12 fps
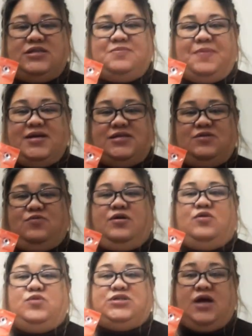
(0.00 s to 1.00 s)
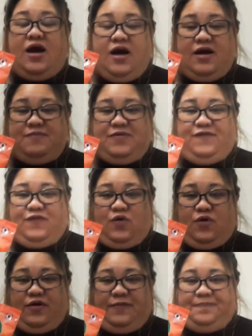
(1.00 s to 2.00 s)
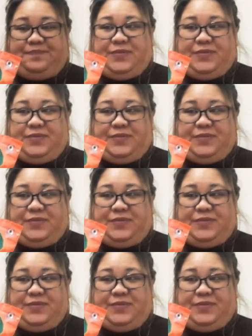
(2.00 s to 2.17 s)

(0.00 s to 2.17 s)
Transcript: spicy one, which I had before,